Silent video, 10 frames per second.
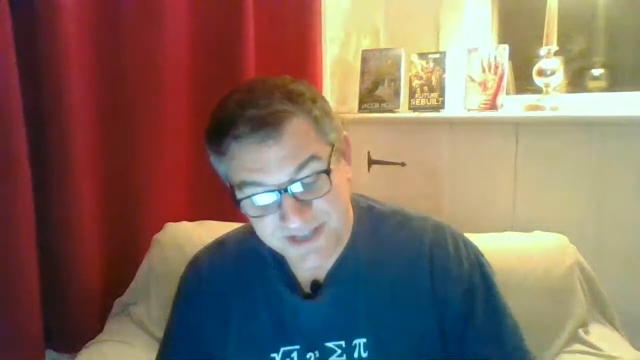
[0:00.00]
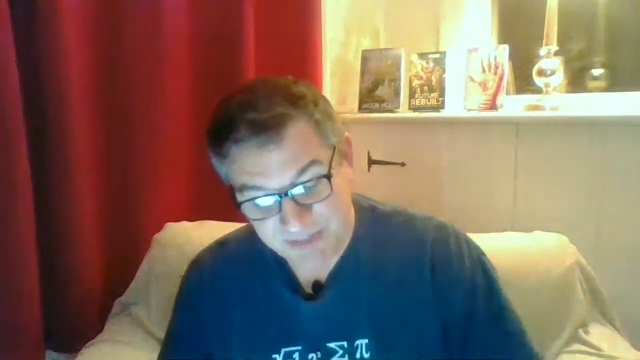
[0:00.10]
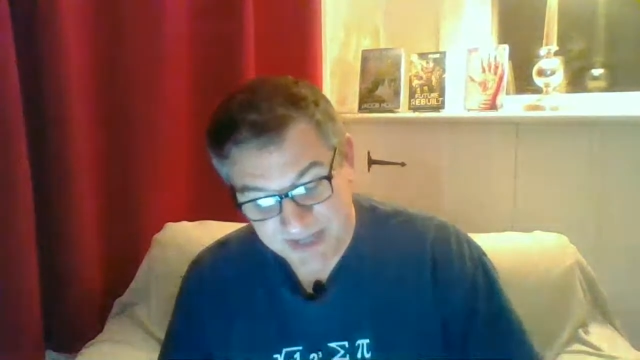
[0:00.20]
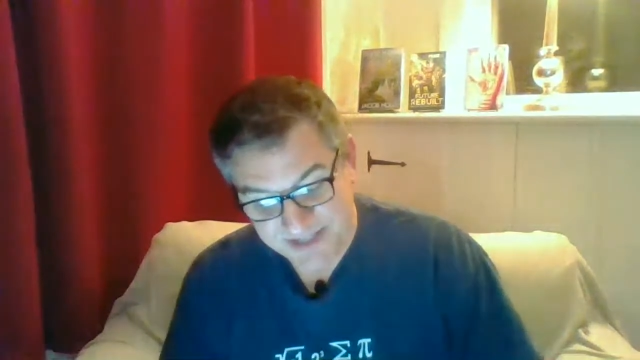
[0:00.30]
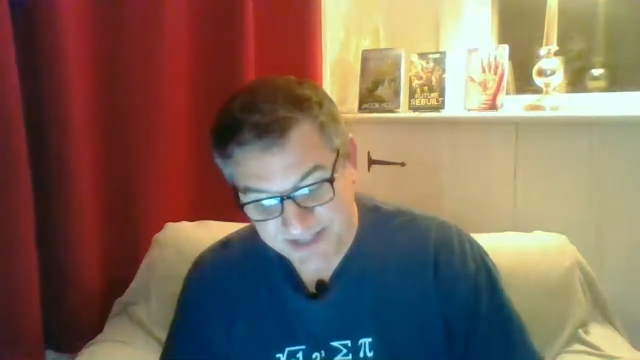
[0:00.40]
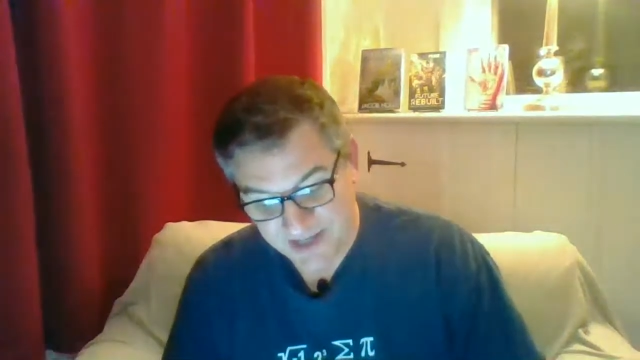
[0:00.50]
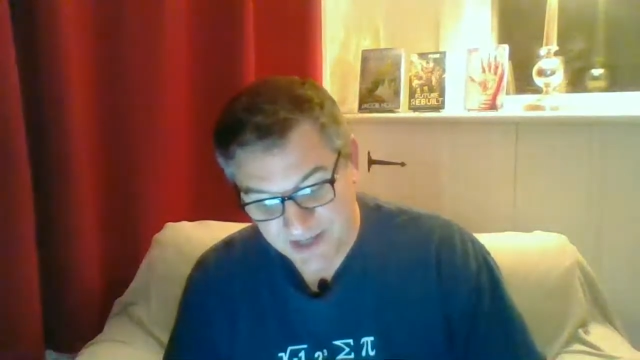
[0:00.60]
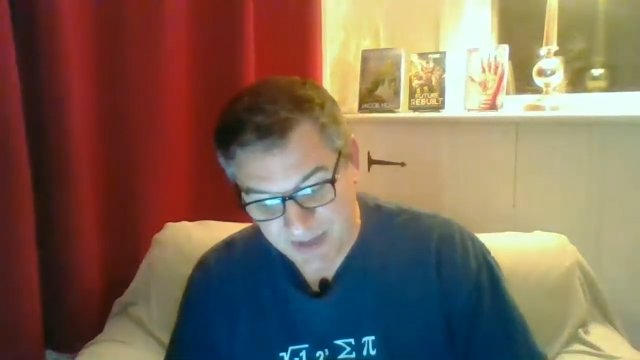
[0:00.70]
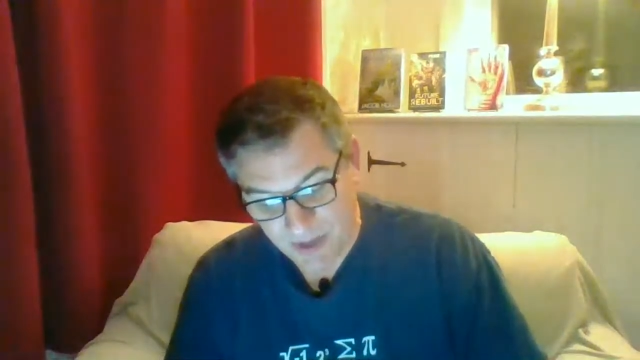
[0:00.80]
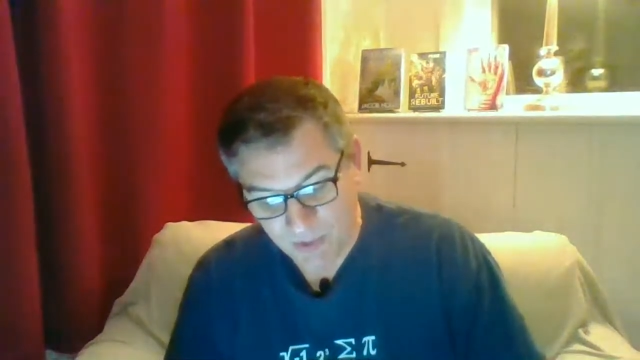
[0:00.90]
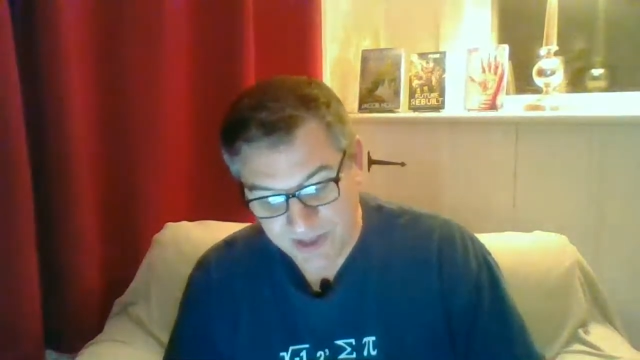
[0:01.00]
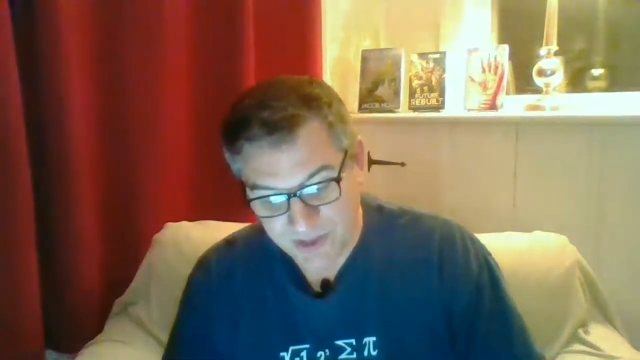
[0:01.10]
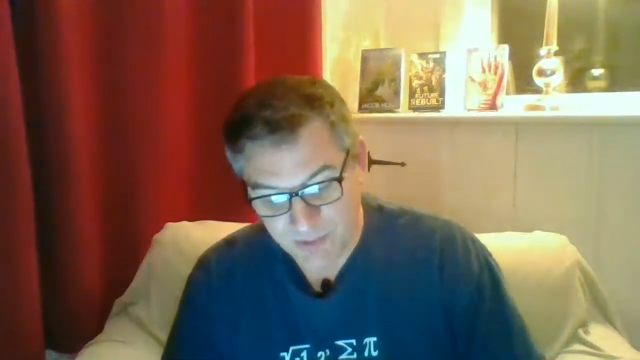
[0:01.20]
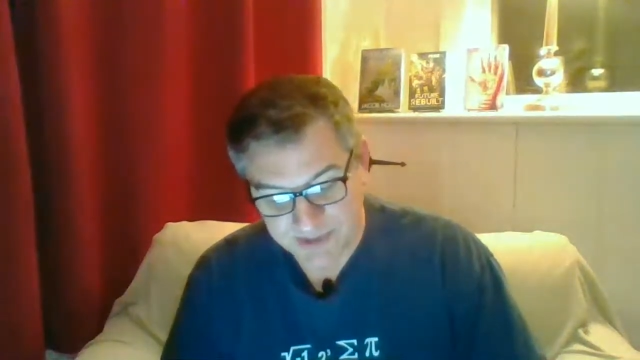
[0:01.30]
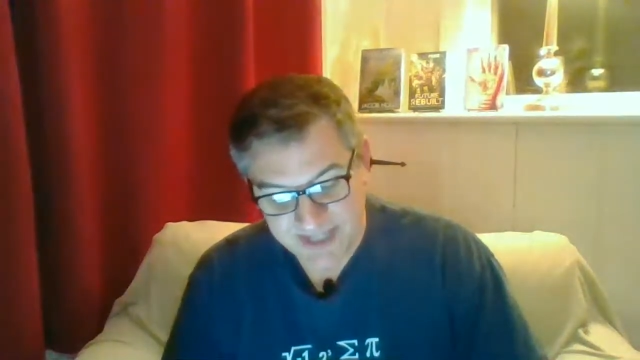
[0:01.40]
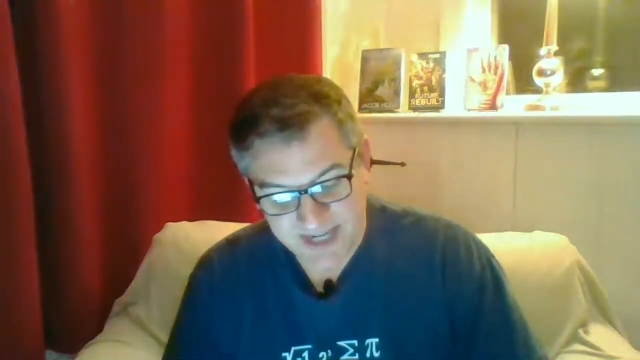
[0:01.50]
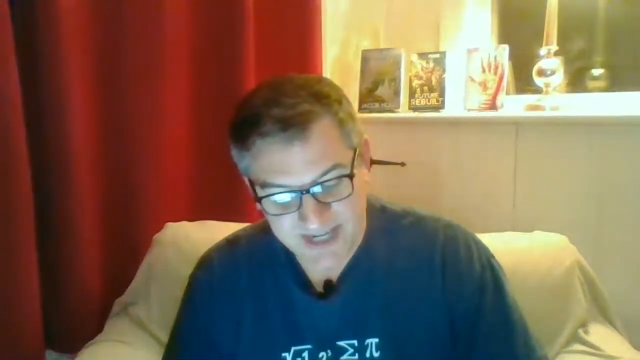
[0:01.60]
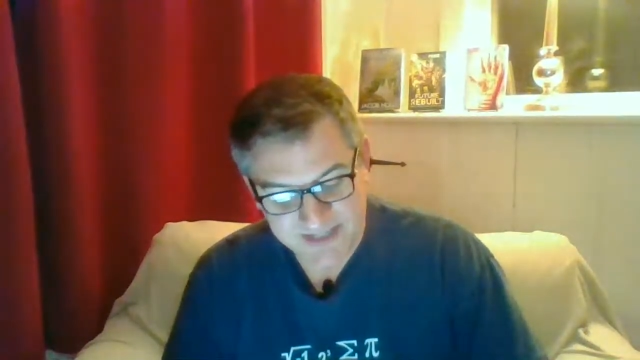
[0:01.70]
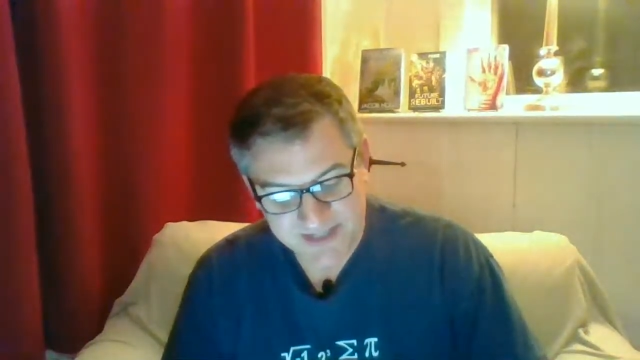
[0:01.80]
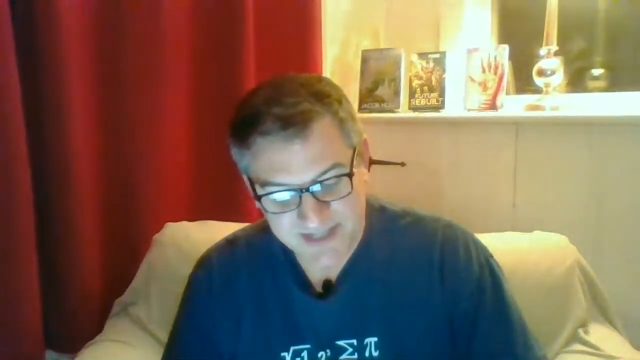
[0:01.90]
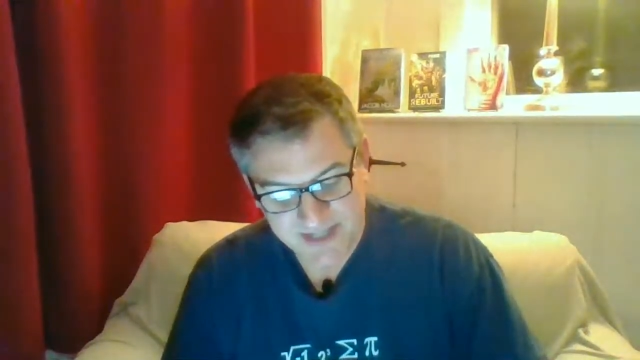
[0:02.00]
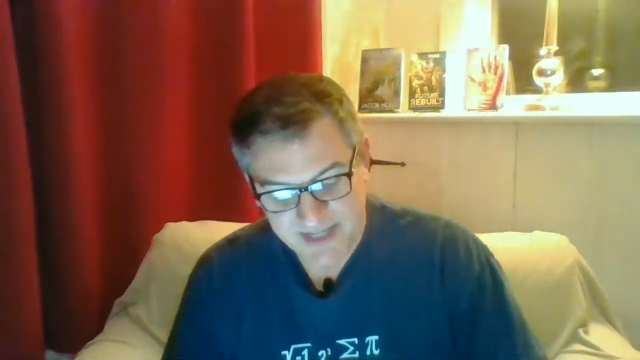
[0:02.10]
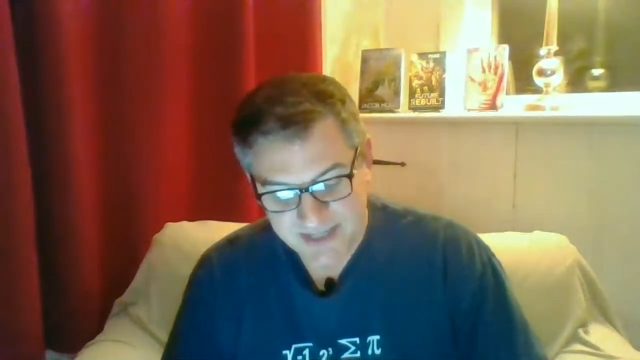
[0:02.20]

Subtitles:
have been sung about what you will taste,